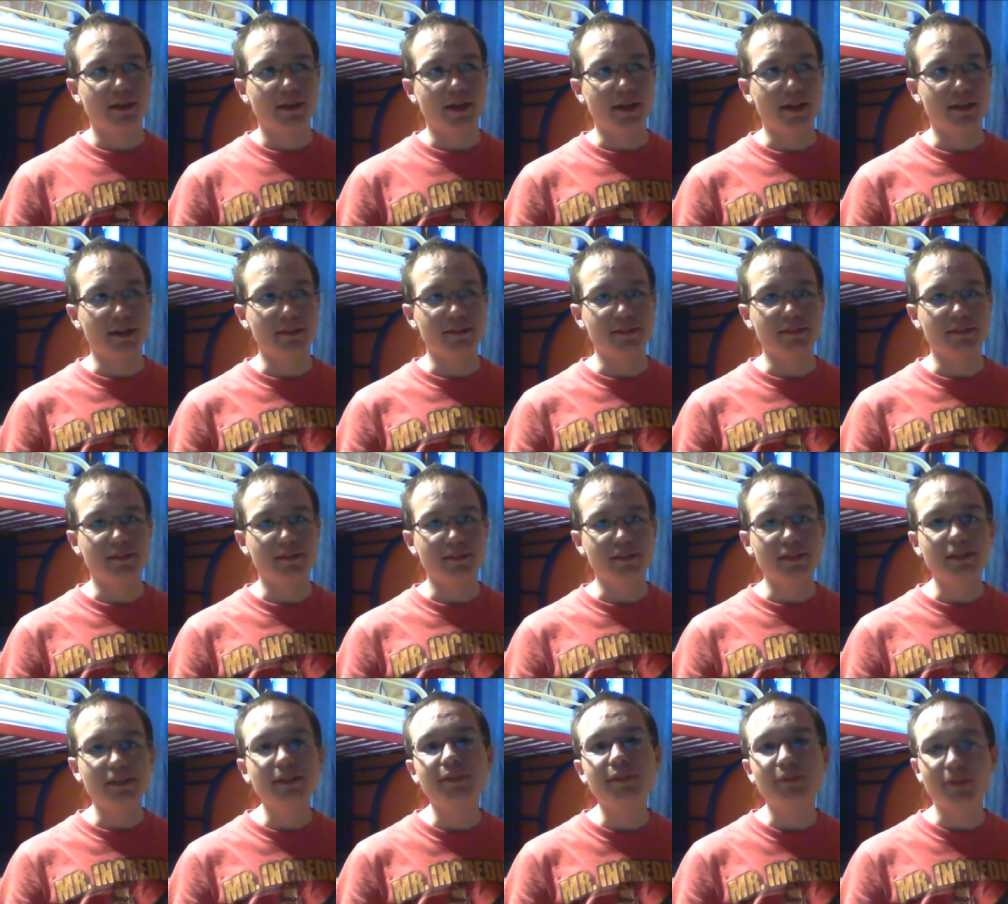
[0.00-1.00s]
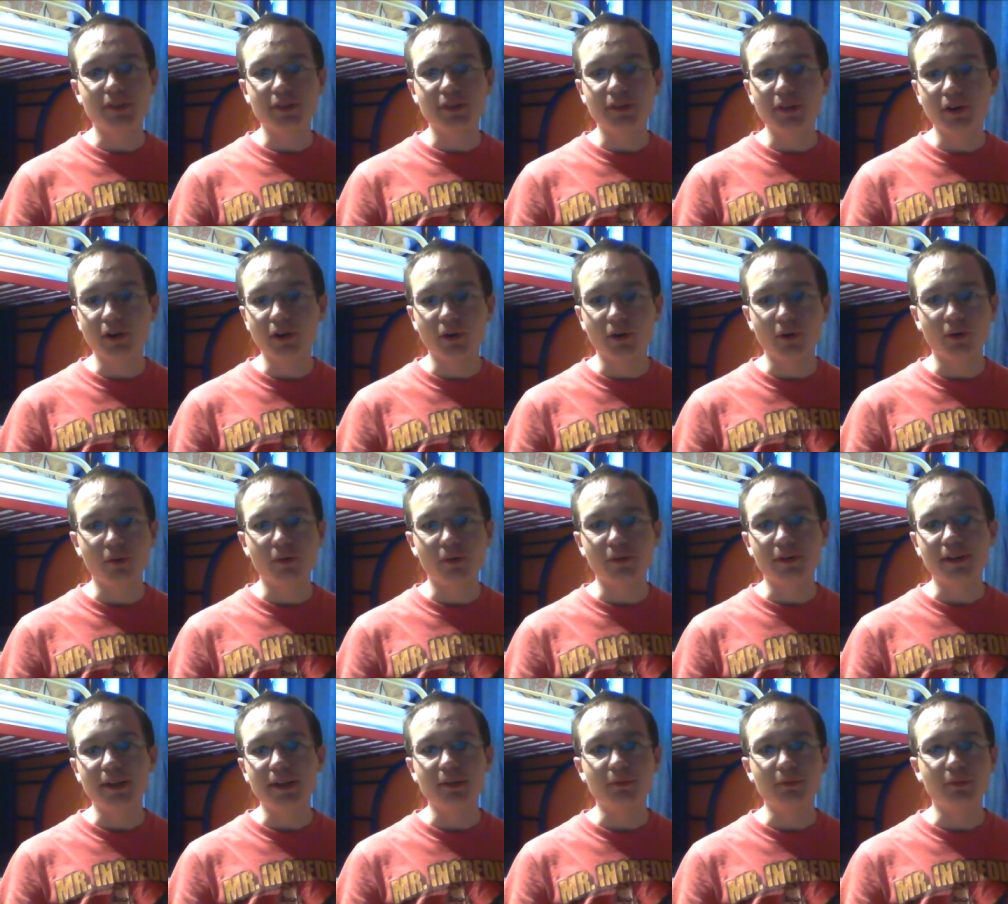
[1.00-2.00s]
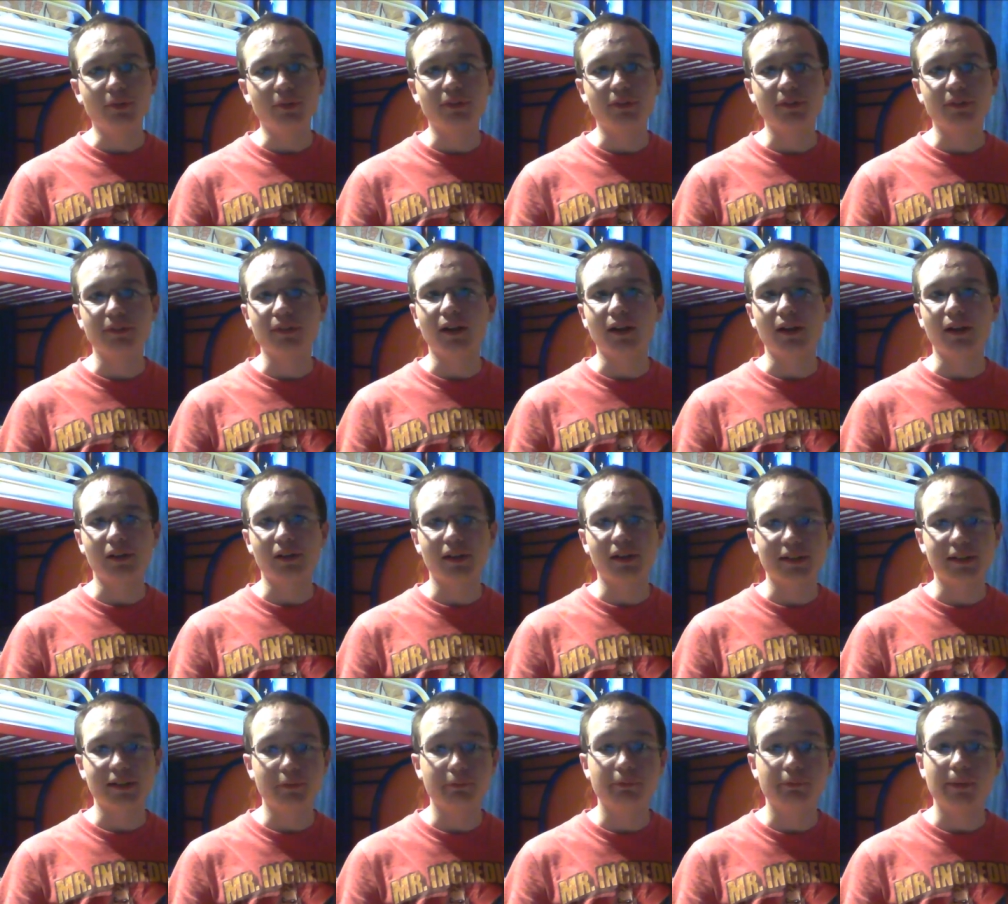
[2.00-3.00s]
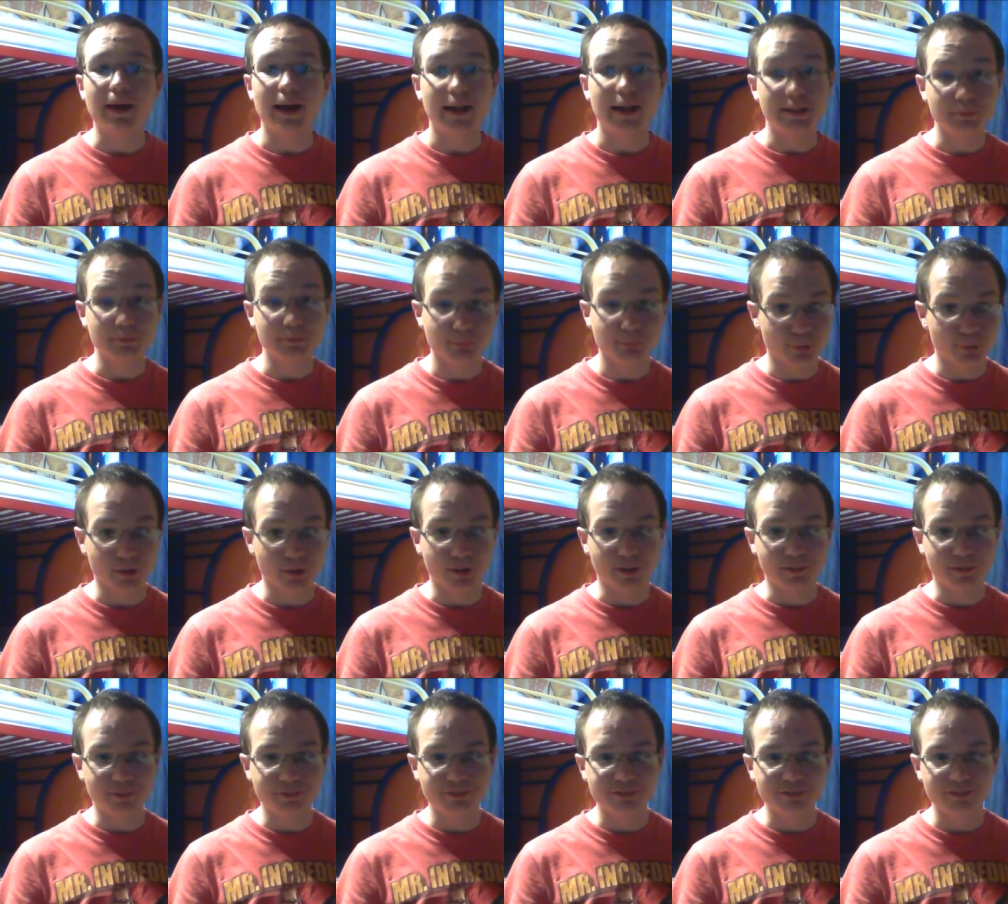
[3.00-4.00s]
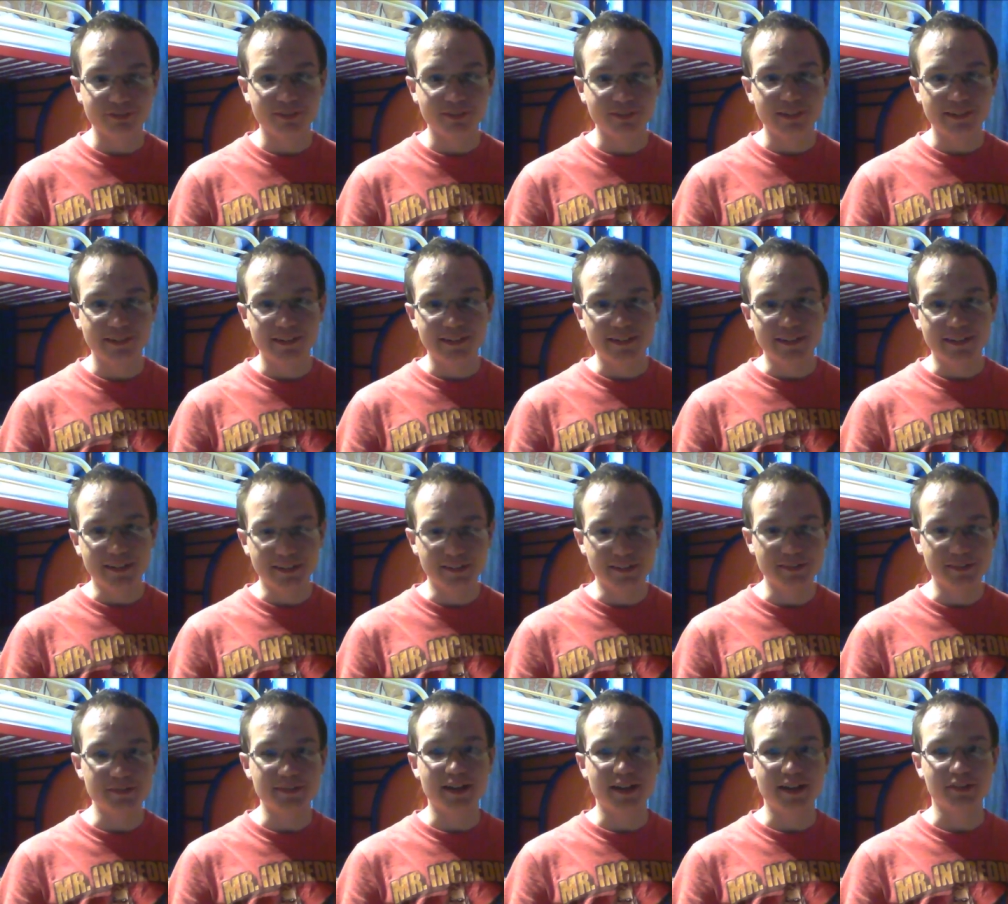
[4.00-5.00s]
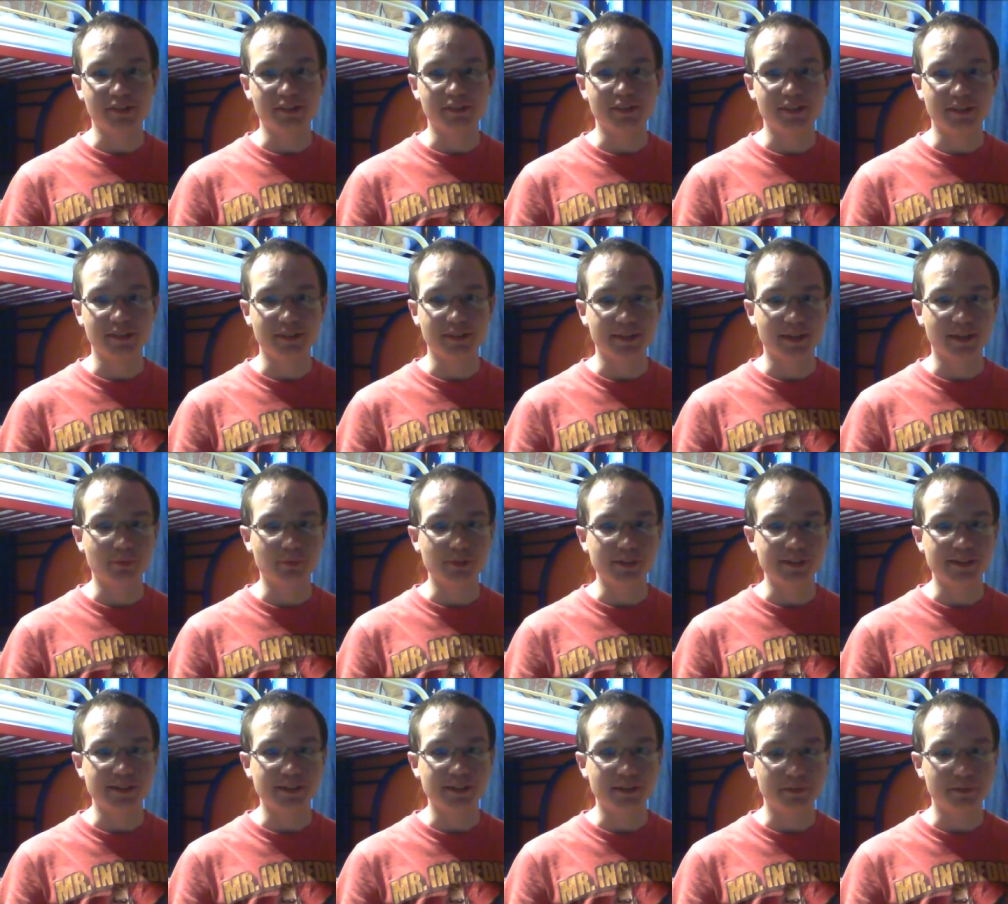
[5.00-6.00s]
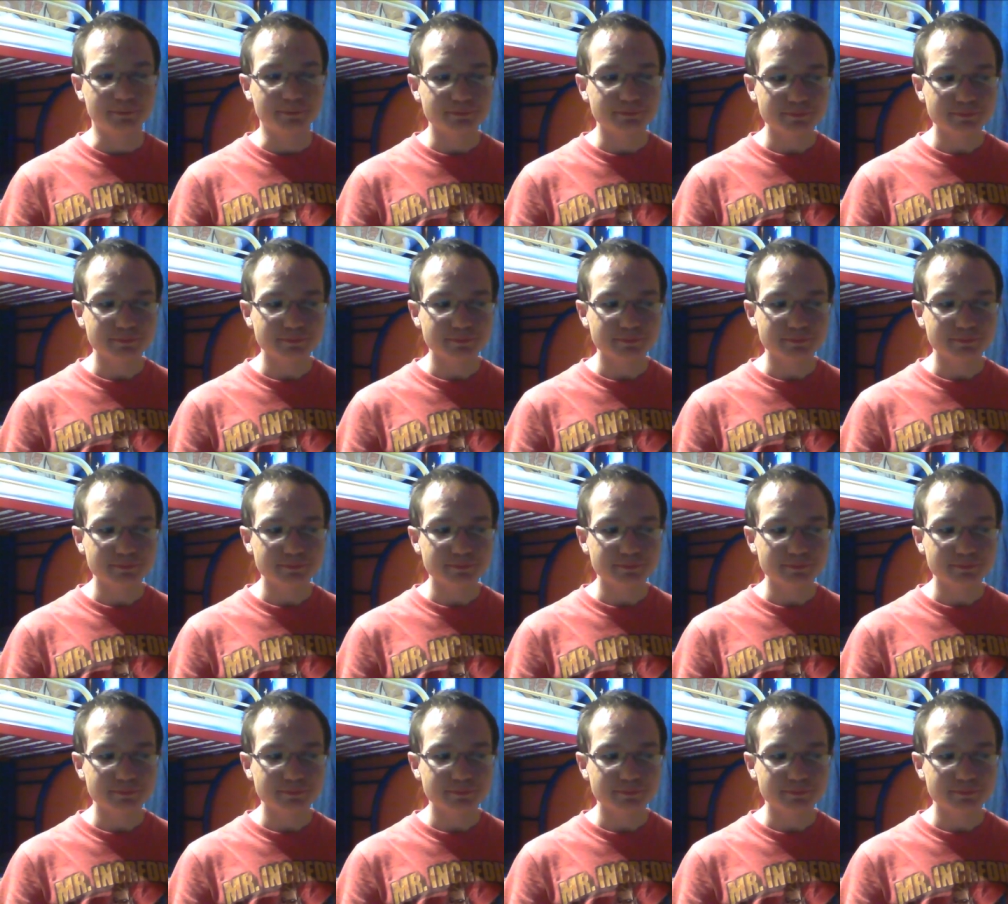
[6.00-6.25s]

And even though it was a lot of bad improv in 2010 that we did,